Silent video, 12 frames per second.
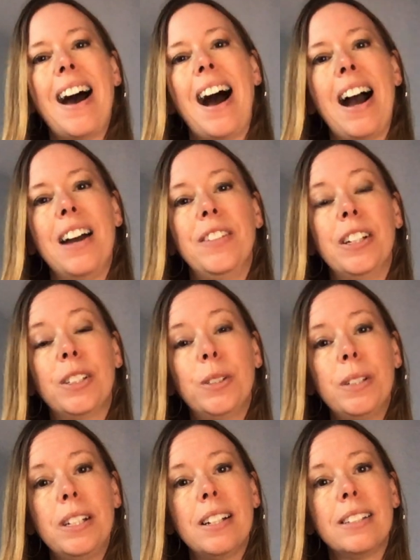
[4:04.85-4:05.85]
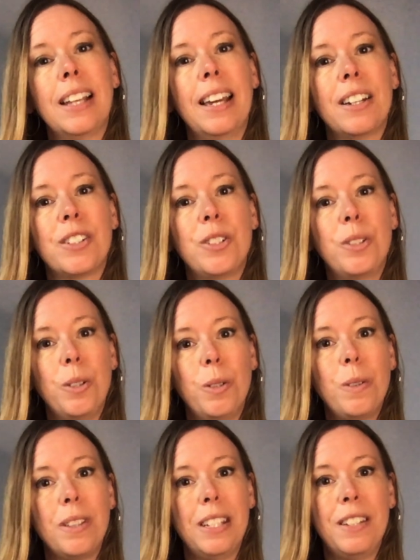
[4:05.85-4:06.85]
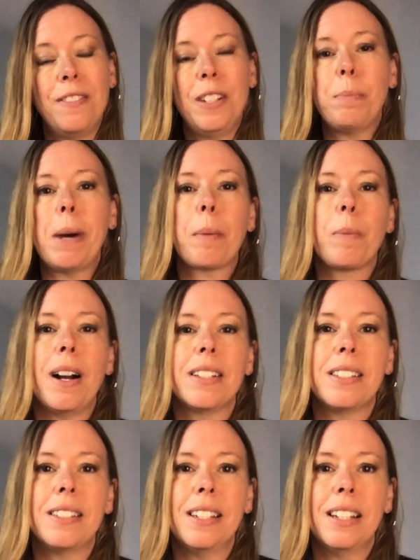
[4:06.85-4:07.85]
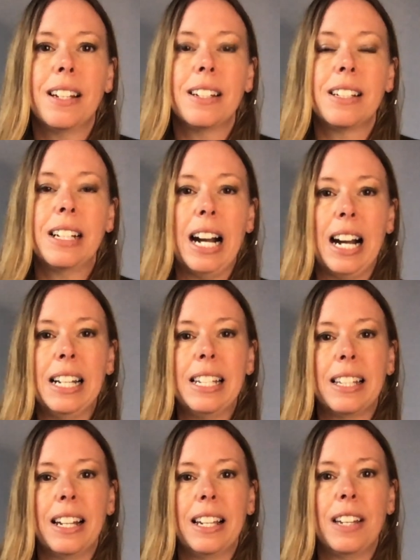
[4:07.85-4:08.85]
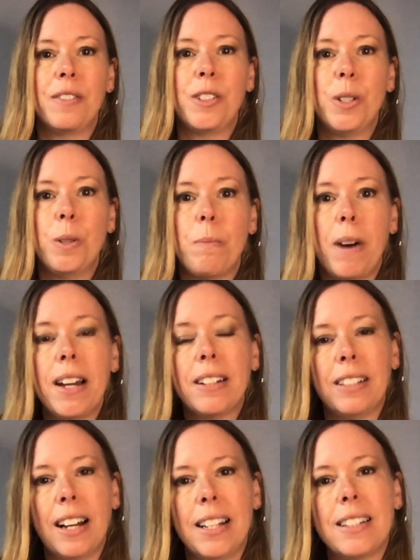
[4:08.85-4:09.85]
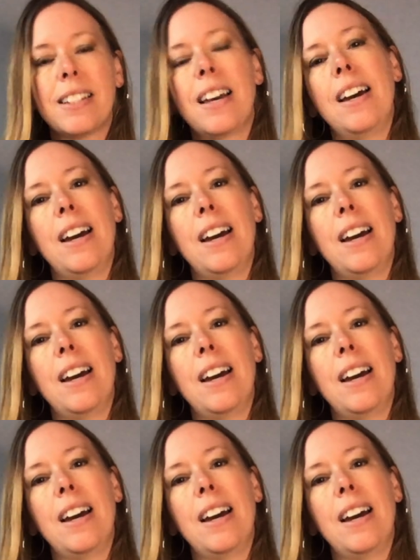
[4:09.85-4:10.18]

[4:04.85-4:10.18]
I've included a link to the feedback processing guide that I give to my clients.